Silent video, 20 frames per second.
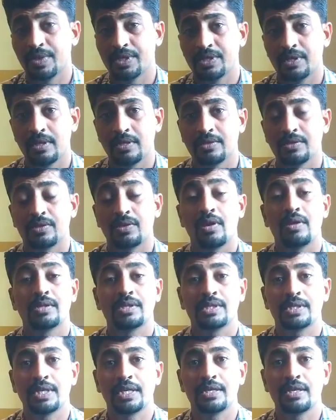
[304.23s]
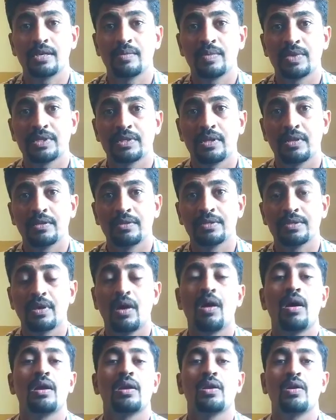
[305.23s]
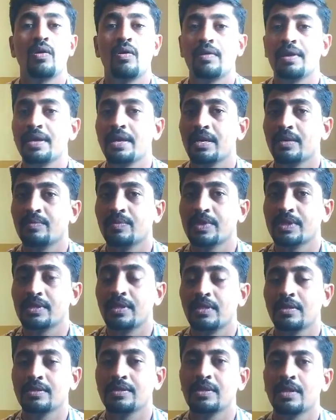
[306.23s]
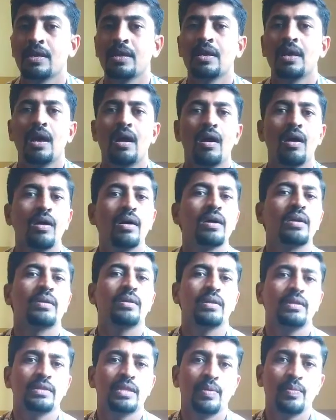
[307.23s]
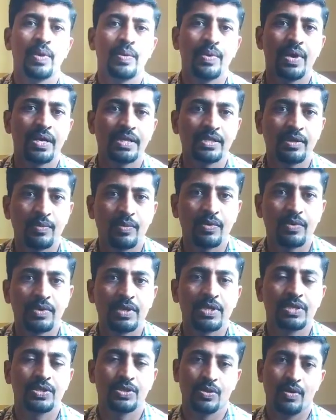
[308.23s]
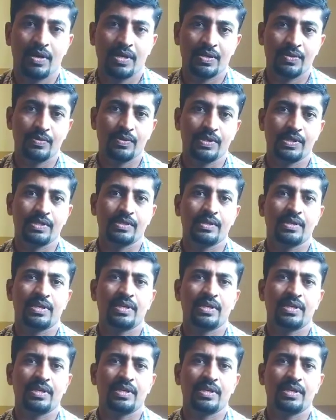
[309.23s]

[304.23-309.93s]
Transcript: muscles, non-striated muscles, or cardiac muscles, or they may be asked about the short notes.